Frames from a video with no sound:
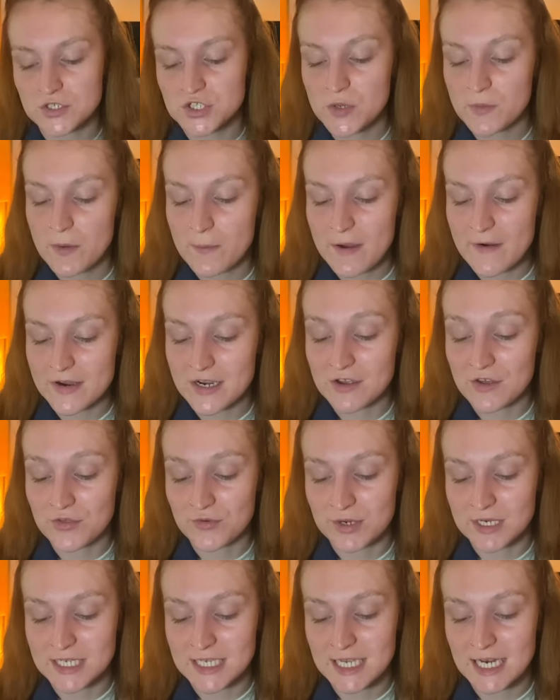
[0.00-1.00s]
Super Mario
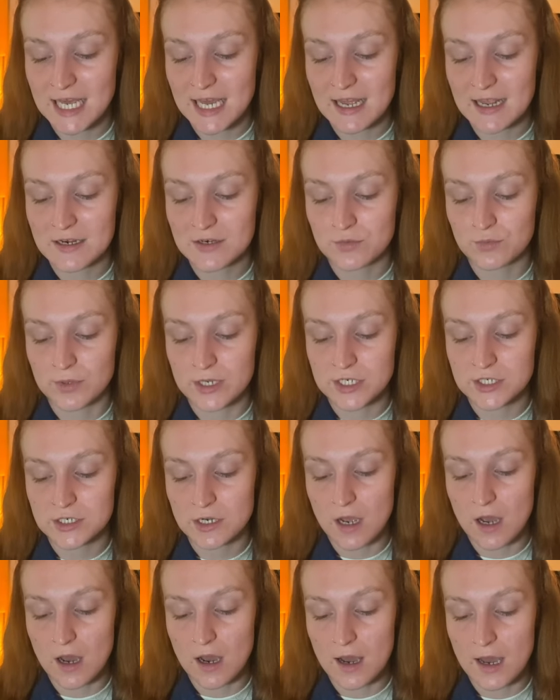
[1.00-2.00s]
3D Land, which
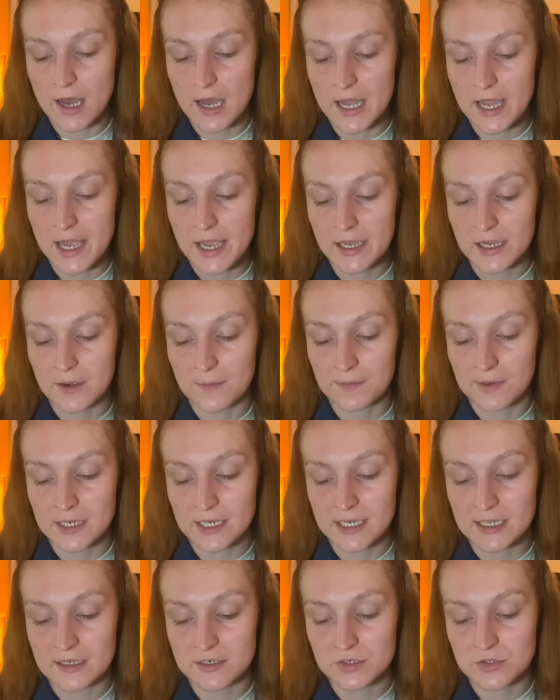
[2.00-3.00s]
I
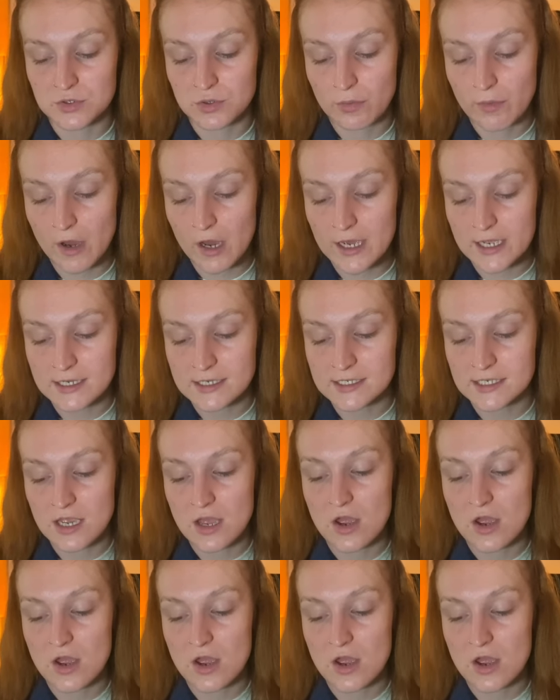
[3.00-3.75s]
completed twice.